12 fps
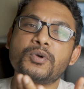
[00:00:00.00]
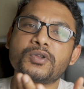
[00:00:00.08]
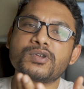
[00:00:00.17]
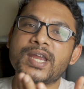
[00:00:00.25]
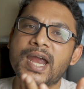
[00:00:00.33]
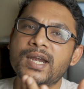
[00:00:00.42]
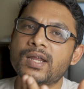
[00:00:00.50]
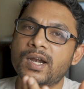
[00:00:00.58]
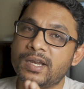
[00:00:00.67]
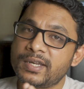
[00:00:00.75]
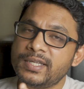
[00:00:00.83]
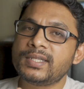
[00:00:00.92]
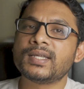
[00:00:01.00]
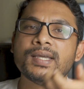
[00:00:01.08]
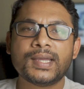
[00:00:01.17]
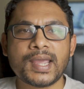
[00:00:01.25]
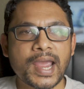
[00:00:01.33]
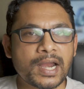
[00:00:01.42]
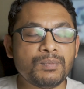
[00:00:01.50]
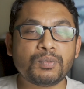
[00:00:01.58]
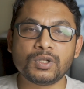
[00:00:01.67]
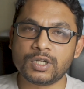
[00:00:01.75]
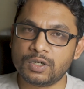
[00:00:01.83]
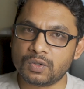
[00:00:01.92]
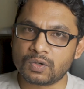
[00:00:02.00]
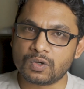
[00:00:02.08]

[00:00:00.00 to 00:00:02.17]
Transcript: put your hand underneath and pull the door